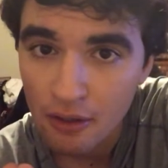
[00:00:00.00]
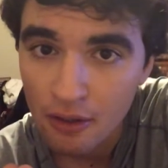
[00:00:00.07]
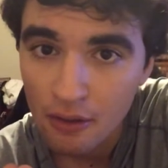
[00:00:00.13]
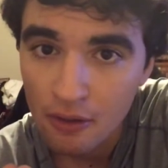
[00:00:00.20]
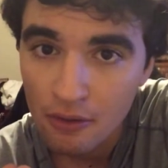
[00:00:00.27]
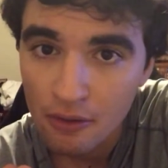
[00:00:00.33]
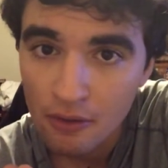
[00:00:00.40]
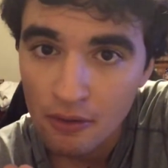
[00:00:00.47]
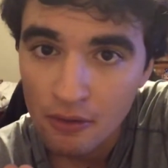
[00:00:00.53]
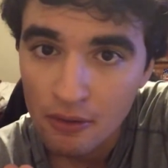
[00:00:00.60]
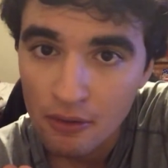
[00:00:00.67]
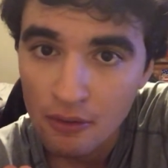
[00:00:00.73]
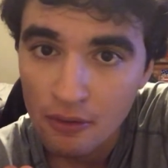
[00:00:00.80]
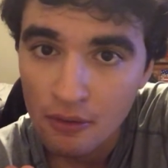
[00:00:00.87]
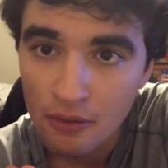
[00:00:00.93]

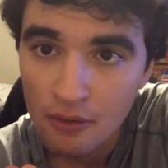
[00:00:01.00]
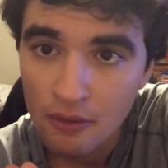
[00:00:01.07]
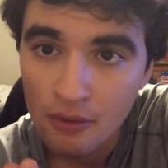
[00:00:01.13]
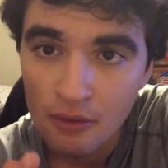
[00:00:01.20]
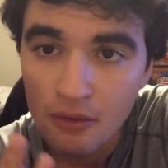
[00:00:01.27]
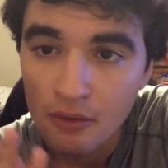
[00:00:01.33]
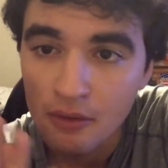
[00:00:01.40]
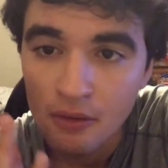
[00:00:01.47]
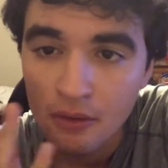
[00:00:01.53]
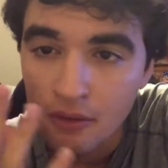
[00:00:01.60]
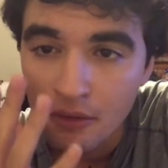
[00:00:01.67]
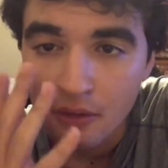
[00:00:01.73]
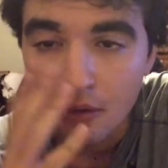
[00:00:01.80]
Nobody speaks.